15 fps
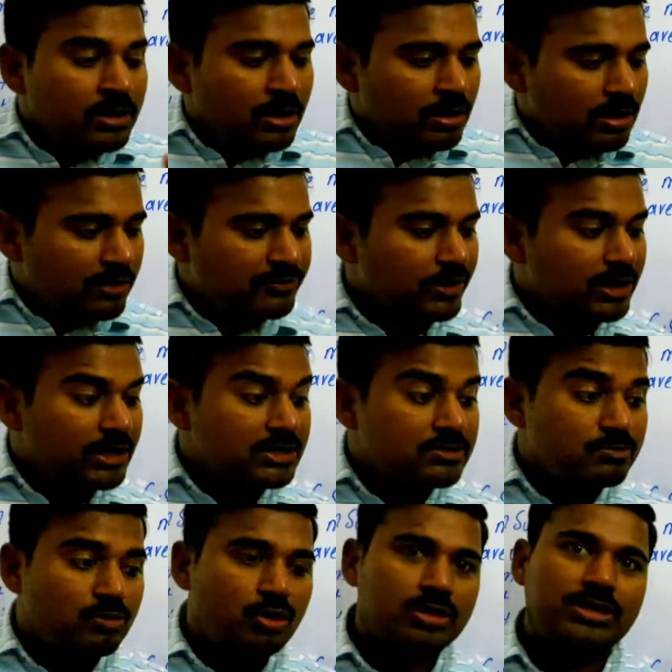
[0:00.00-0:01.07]
If it is
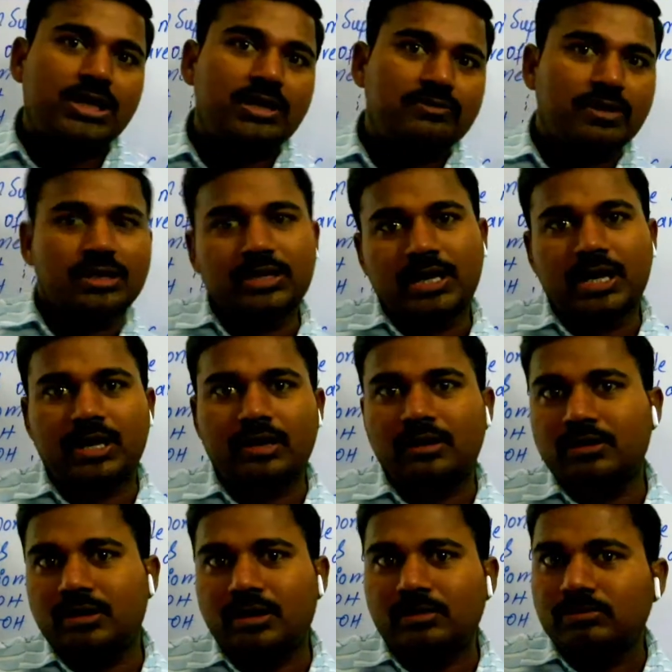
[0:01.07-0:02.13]
more than one chiral
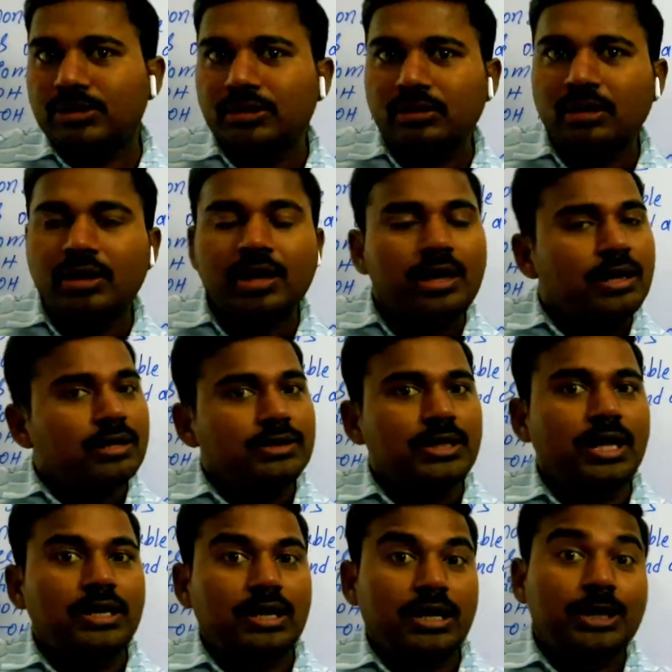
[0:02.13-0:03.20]
carbon,
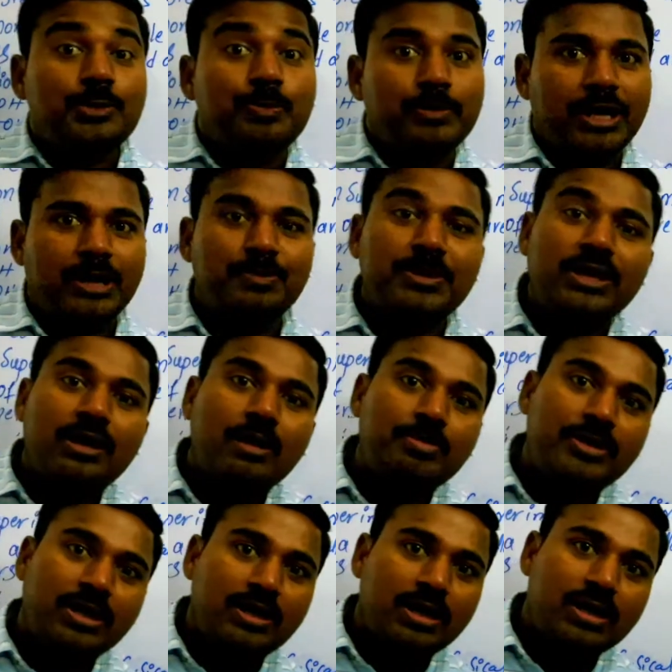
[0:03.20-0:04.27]
then it may be
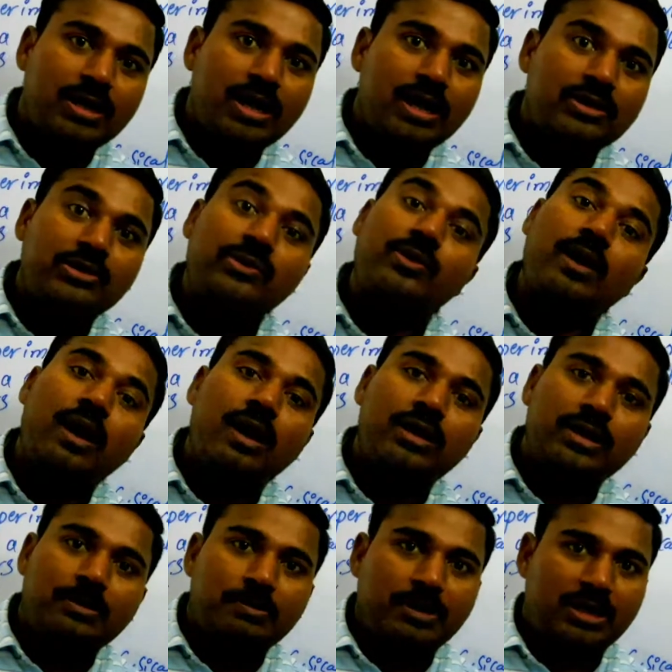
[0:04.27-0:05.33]
optically active or
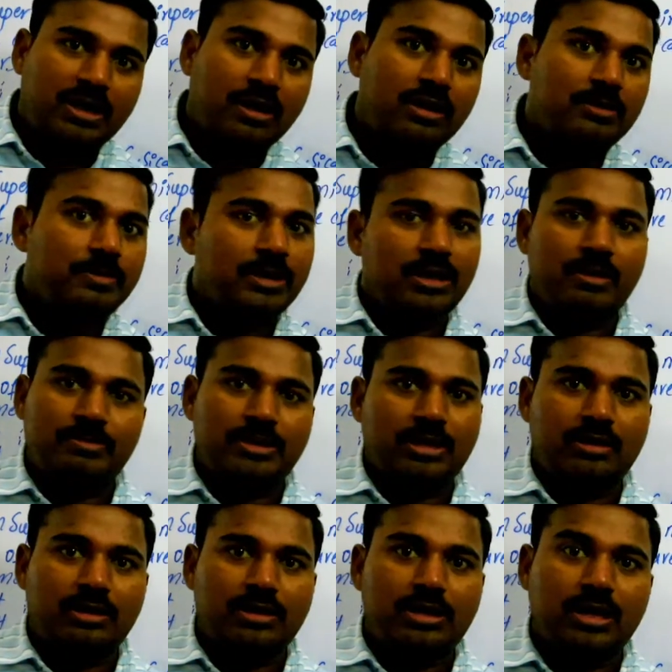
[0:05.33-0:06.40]
it may not be
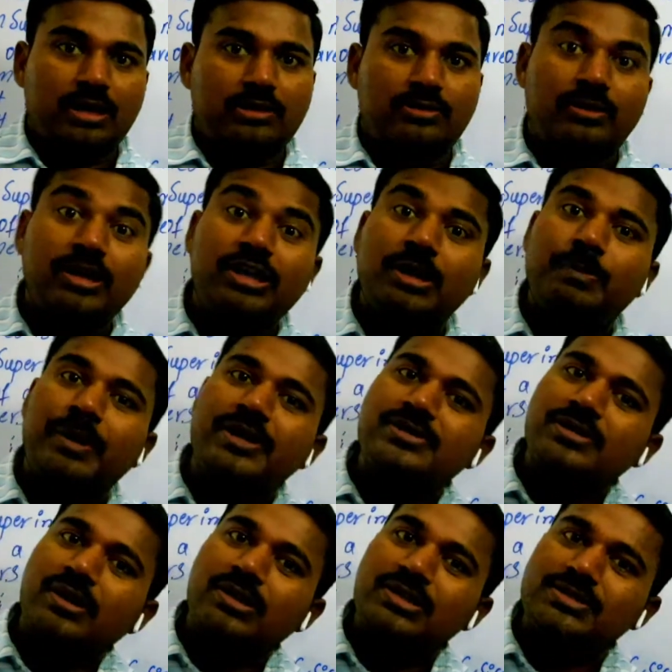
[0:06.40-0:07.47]
optically active. It depends
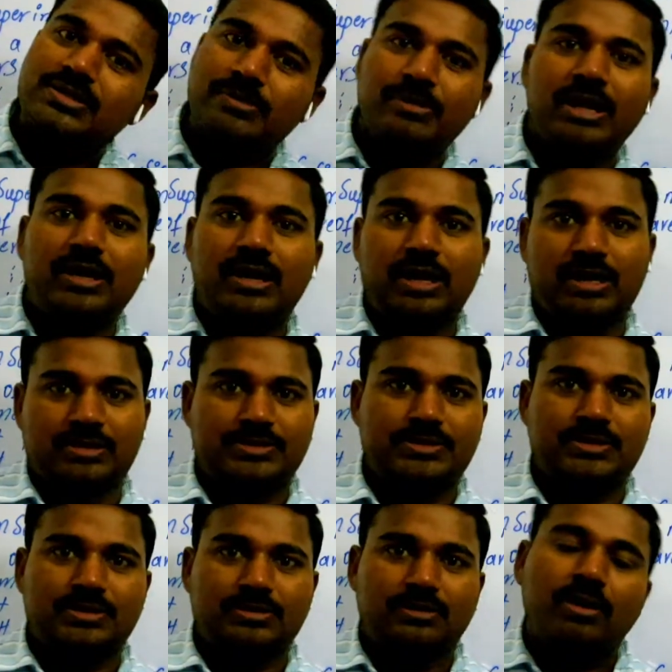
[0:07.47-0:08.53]
on the
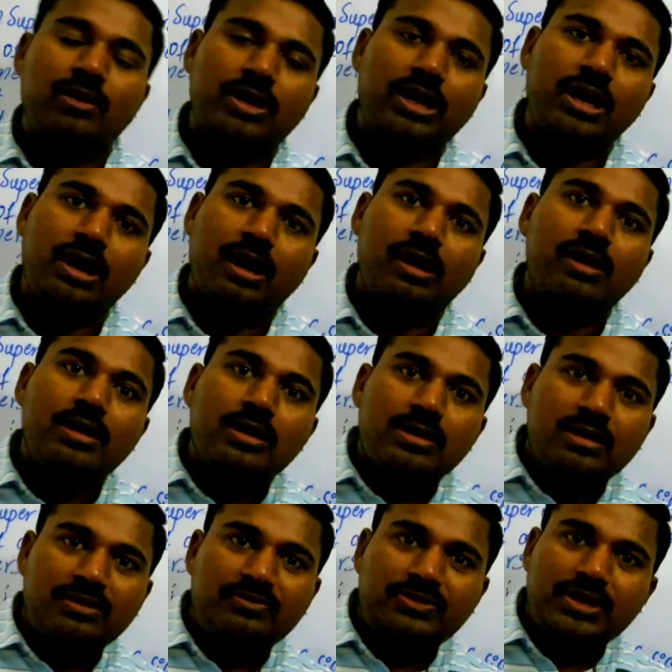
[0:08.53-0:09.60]
symmetries. Okay na?
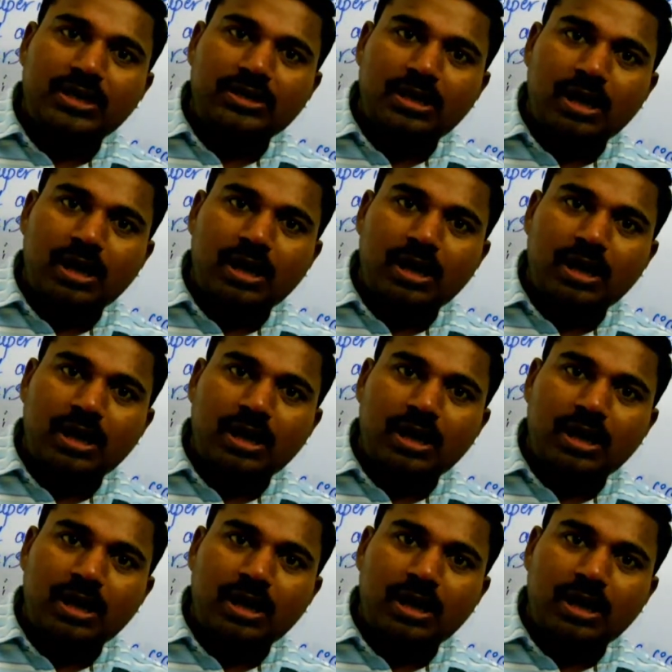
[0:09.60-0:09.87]
If that